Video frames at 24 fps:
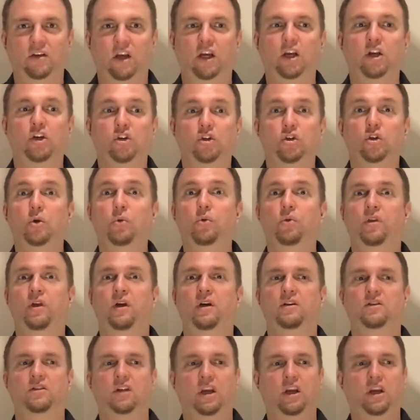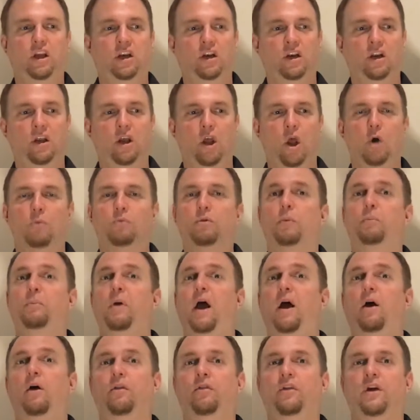it can do things, it can
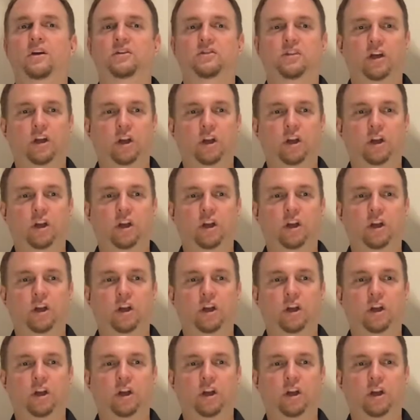propel things,